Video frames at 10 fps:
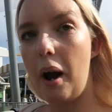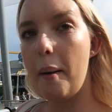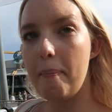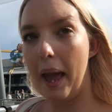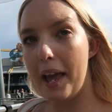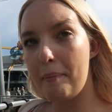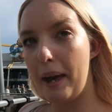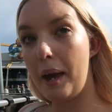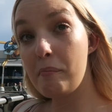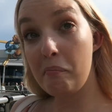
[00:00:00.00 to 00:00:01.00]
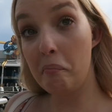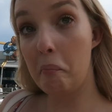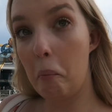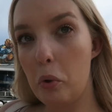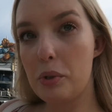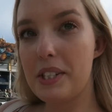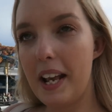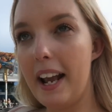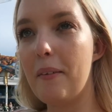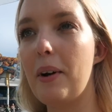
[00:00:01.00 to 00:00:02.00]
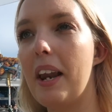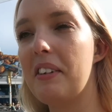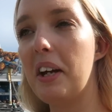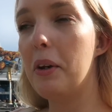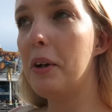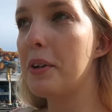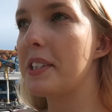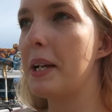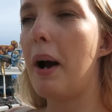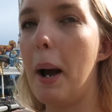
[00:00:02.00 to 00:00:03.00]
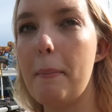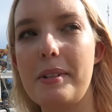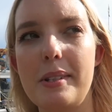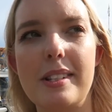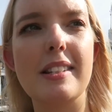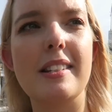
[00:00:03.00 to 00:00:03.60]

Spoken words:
kind, maybe? We'll see. We'll have a little look, see what happens.